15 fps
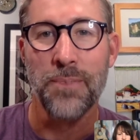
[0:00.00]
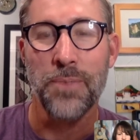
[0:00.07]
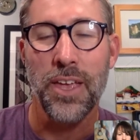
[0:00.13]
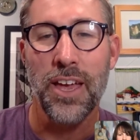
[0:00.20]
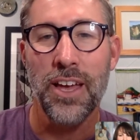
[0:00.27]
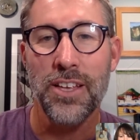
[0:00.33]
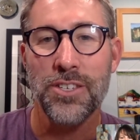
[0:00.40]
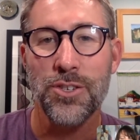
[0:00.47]

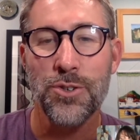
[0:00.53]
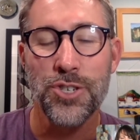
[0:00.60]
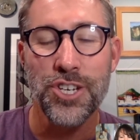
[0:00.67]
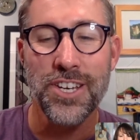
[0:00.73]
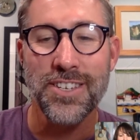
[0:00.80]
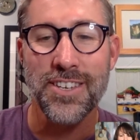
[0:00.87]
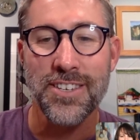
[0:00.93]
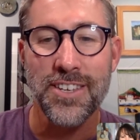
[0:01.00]
And so
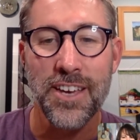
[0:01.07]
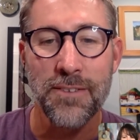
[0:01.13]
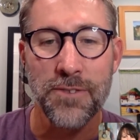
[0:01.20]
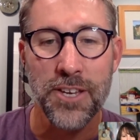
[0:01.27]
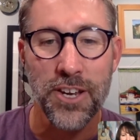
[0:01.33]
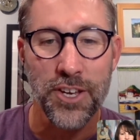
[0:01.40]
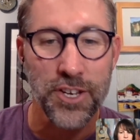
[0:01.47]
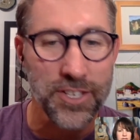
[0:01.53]
Jesus gives
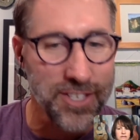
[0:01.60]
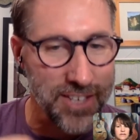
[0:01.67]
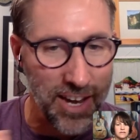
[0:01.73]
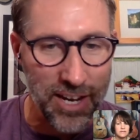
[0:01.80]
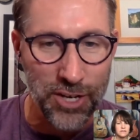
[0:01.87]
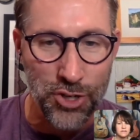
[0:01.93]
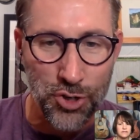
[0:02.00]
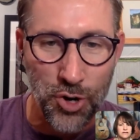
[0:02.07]
it a good
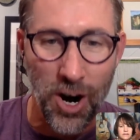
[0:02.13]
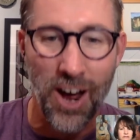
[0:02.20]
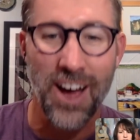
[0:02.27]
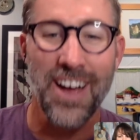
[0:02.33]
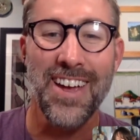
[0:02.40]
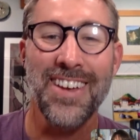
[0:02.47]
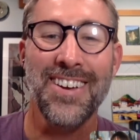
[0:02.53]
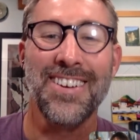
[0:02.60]
second
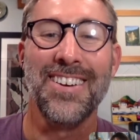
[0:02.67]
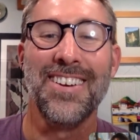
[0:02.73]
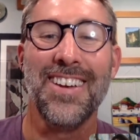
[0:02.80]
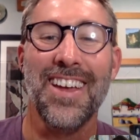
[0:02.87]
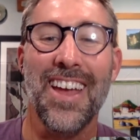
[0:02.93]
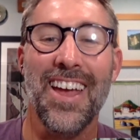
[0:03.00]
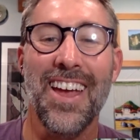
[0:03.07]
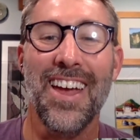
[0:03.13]
try
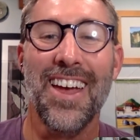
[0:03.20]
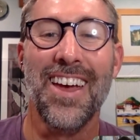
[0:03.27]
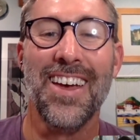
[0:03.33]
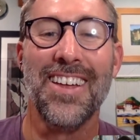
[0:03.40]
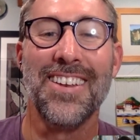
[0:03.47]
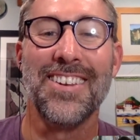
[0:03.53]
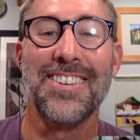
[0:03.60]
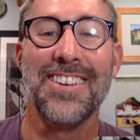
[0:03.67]

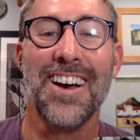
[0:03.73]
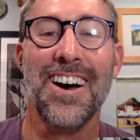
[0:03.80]
and